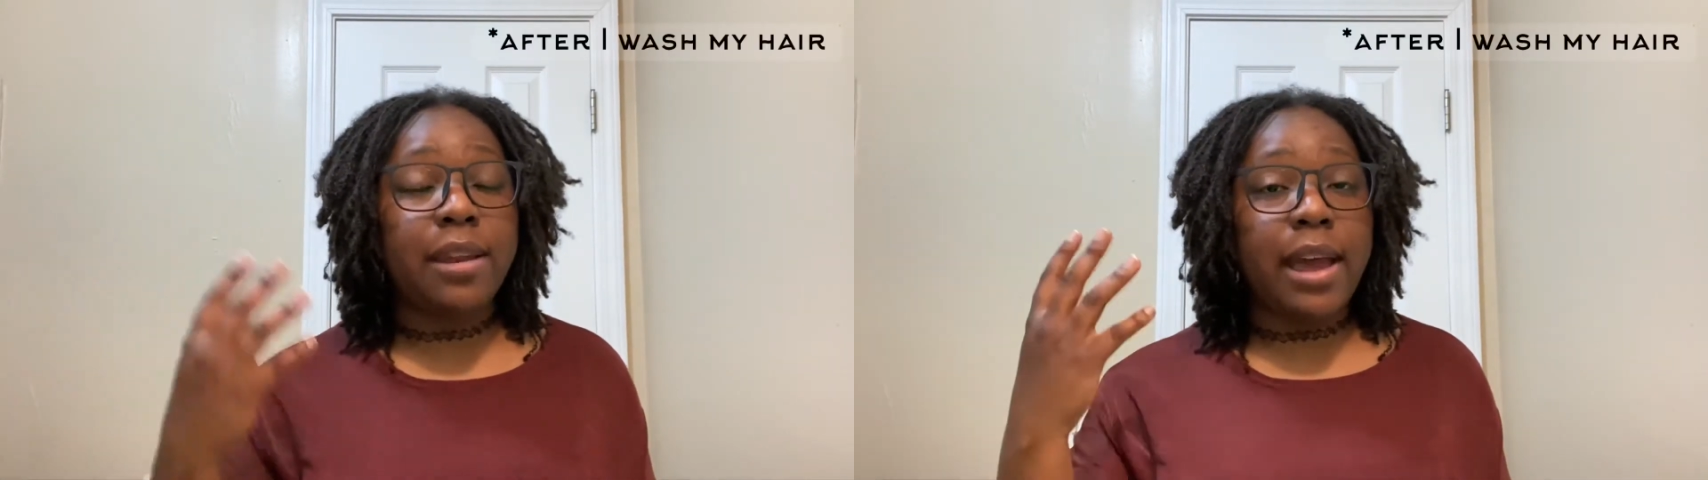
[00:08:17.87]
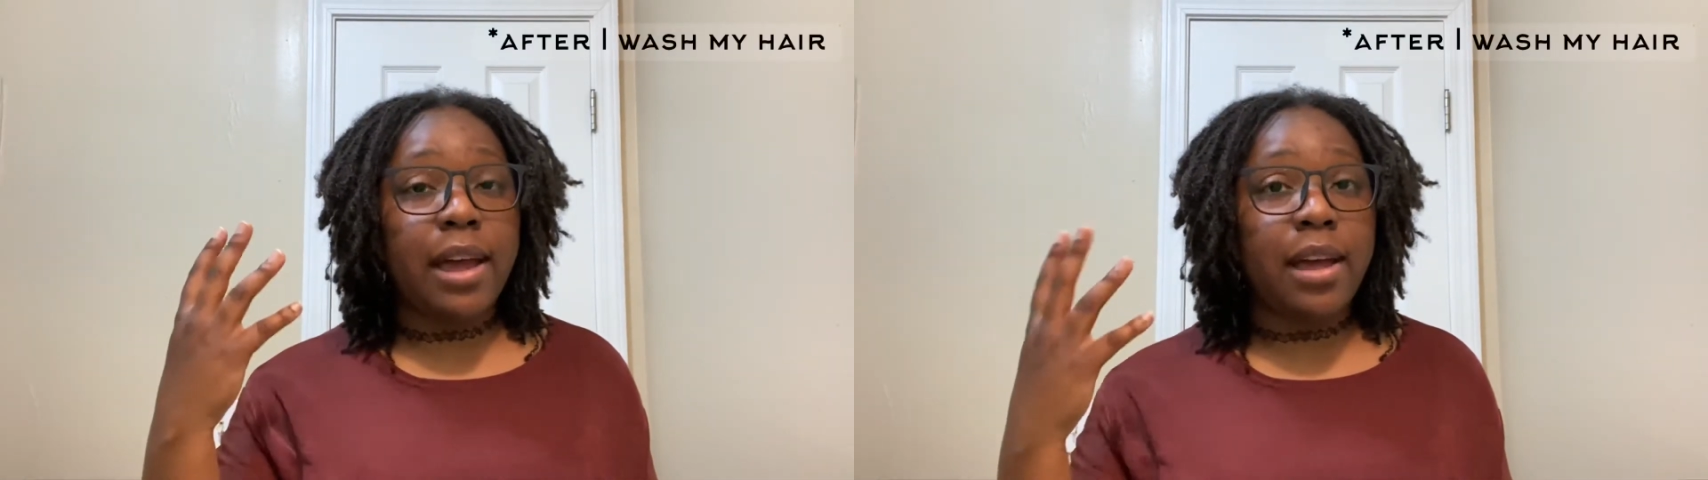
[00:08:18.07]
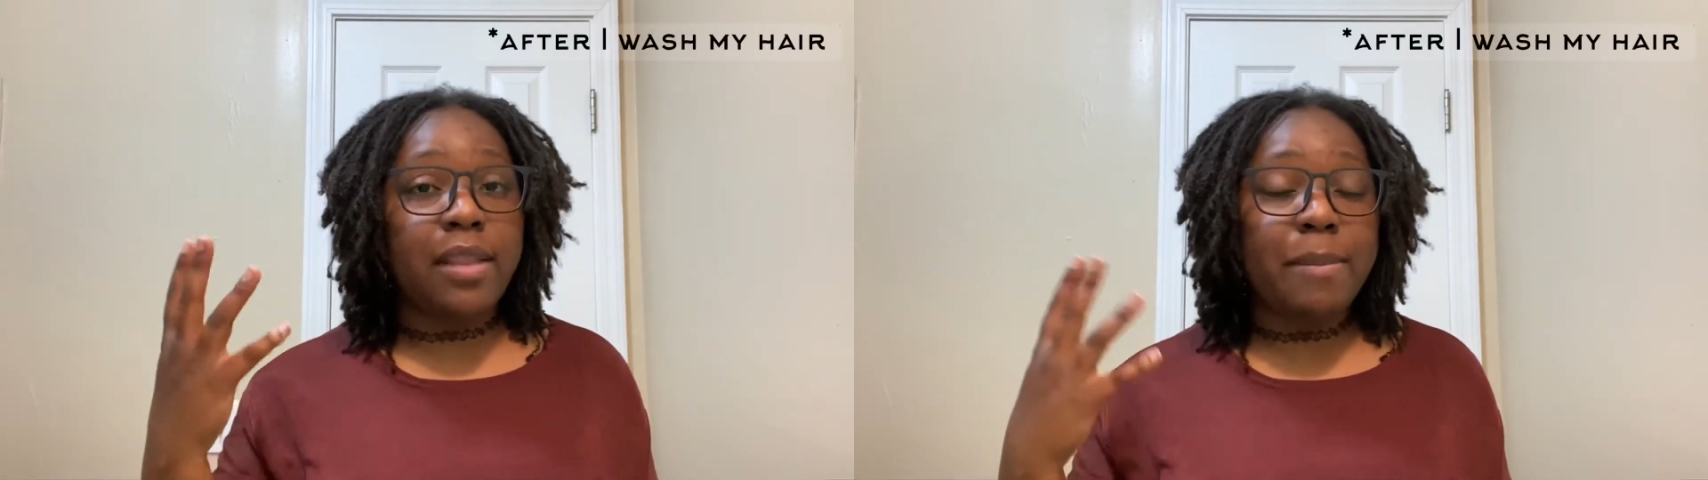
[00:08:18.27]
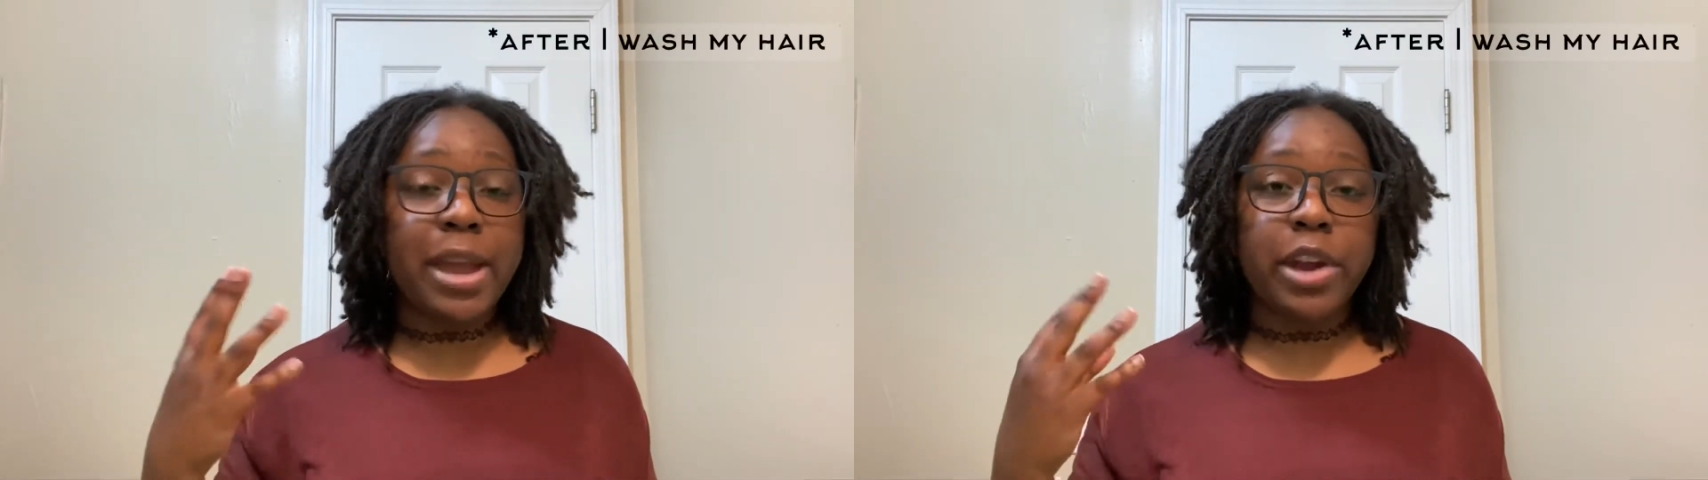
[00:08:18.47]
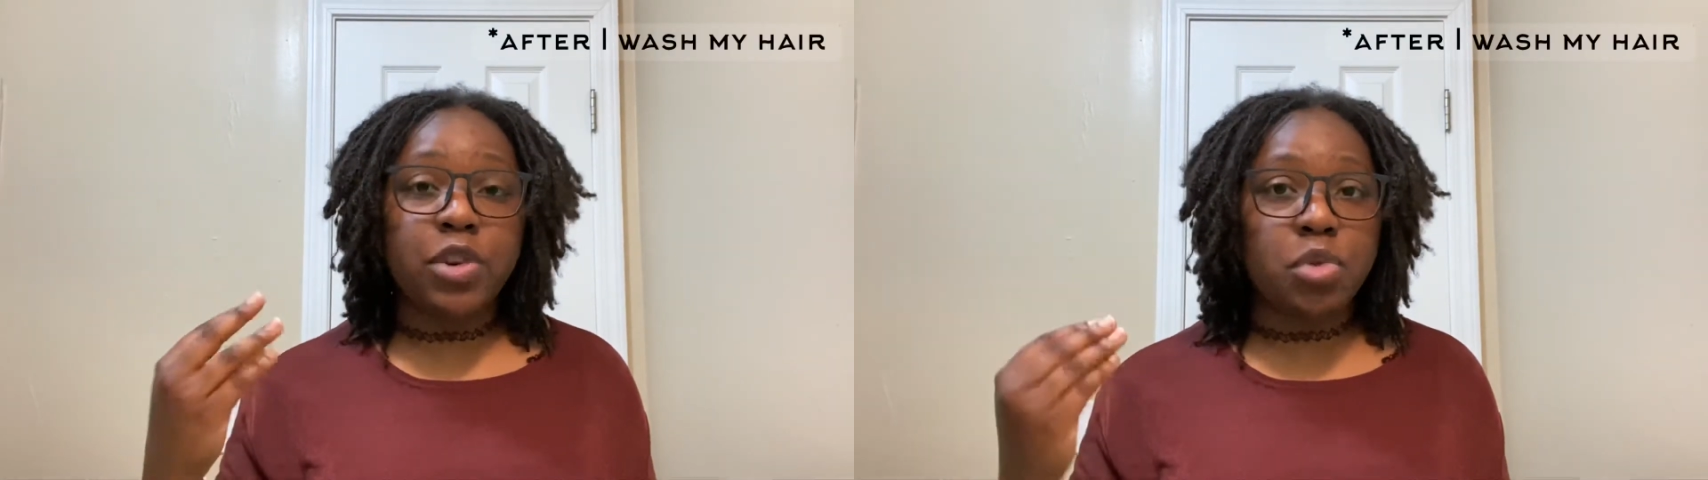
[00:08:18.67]
let my
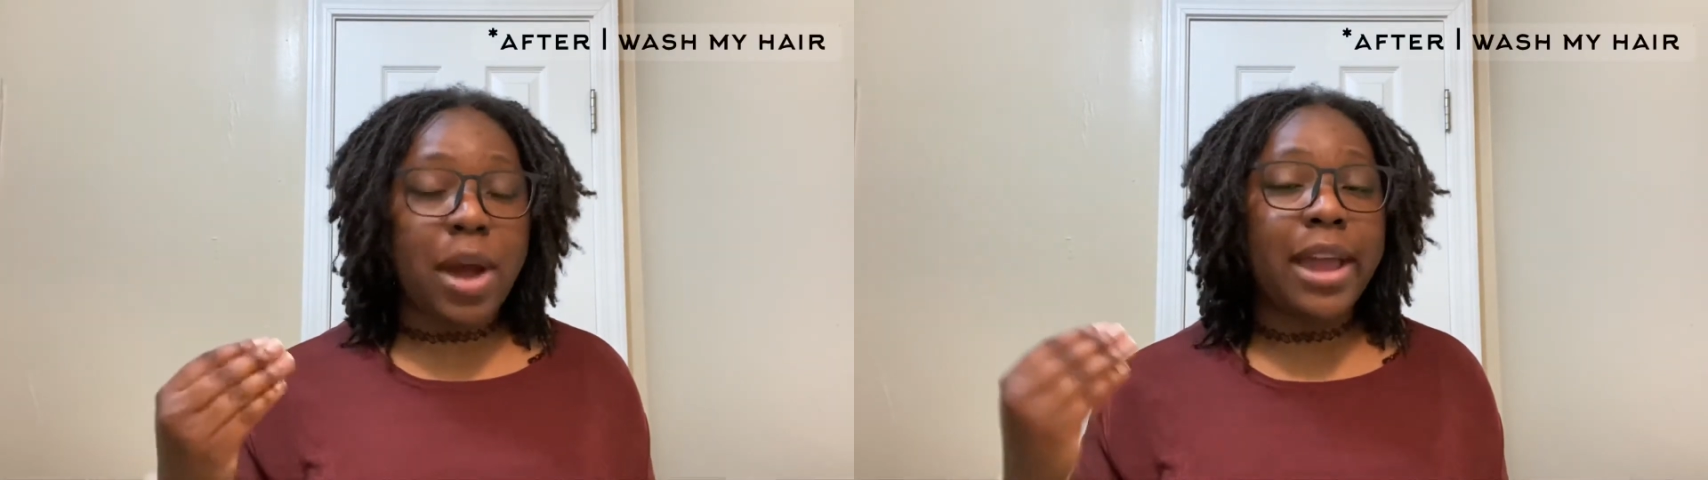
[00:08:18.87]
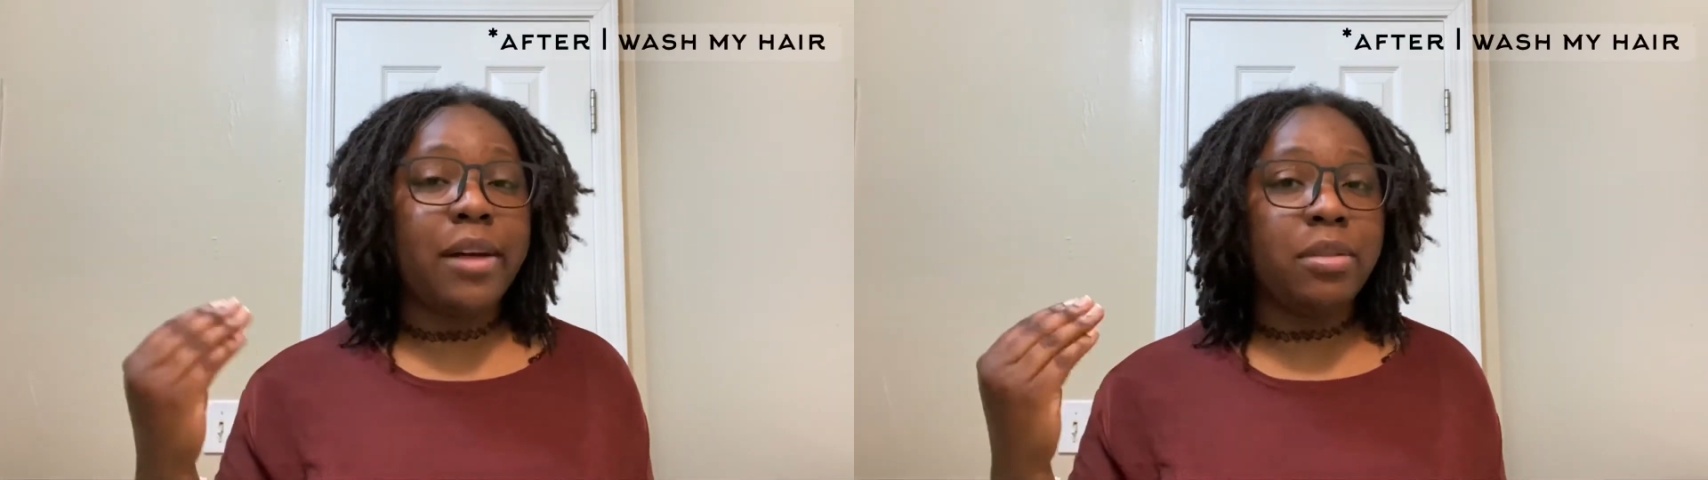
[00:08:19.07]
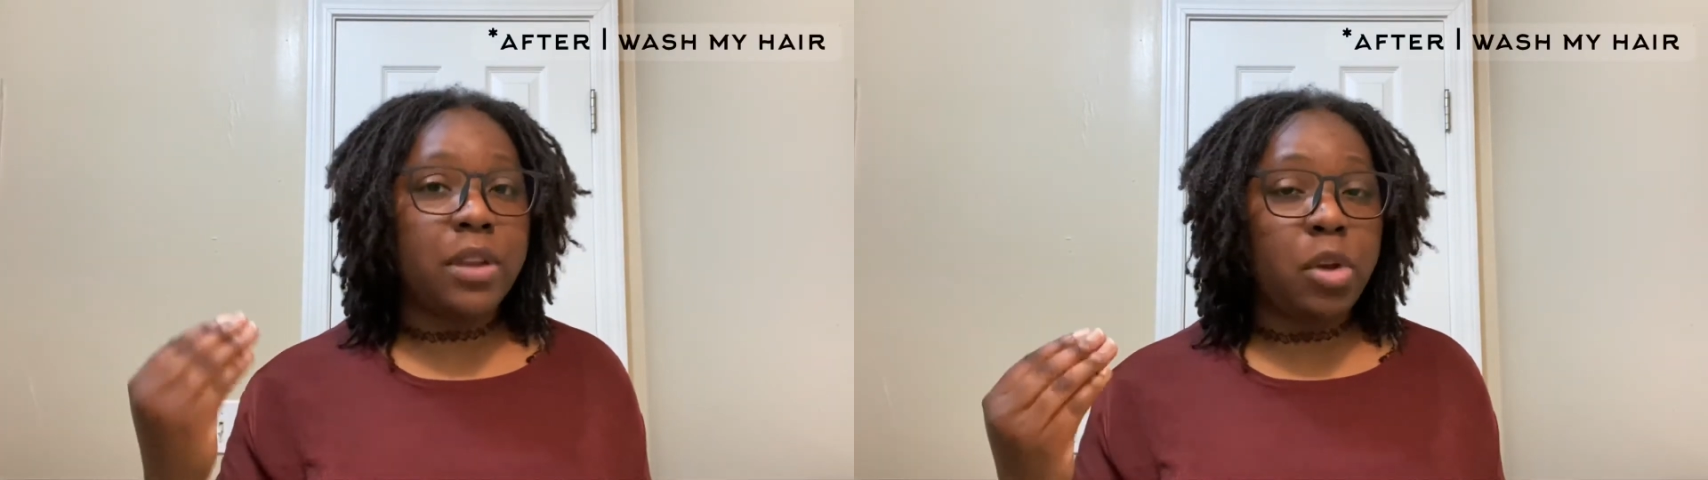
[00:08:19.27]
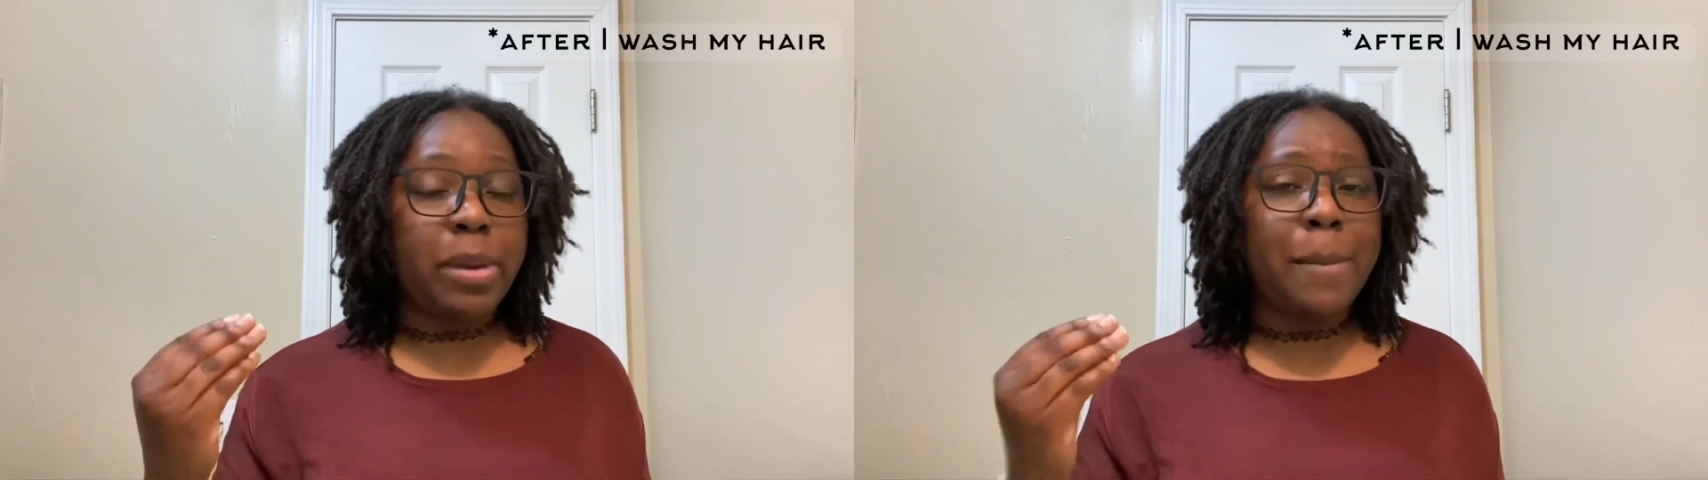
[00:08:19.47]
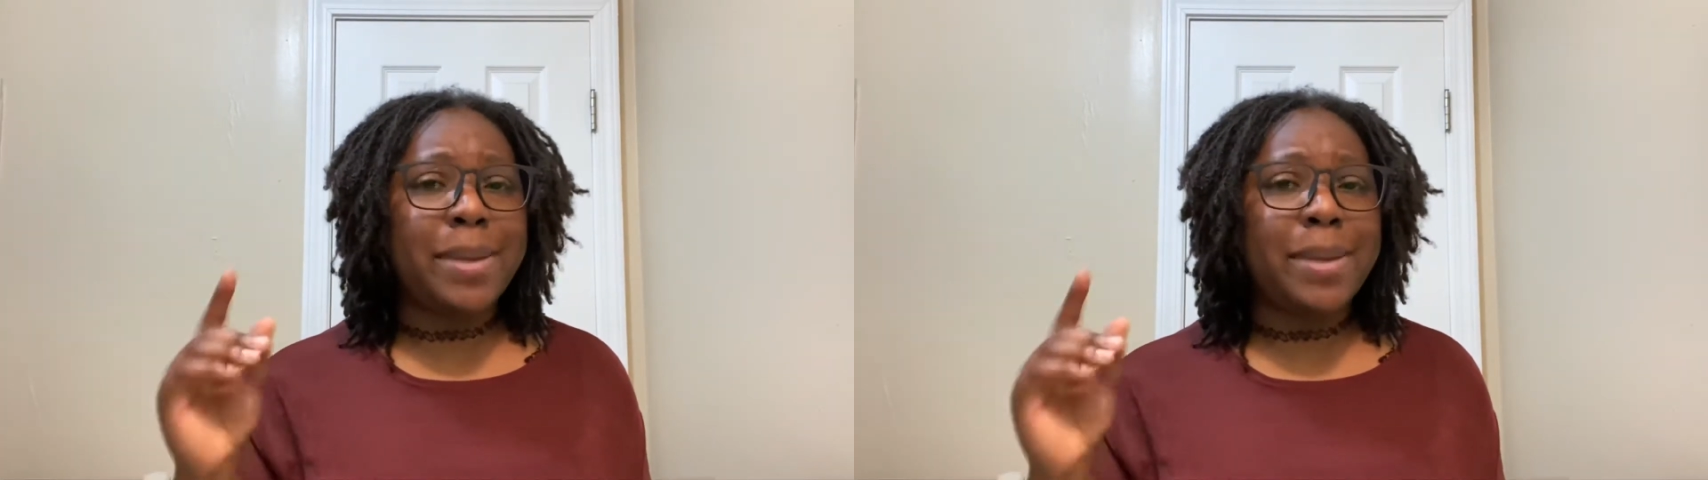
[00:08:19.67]
hair dry a little bit,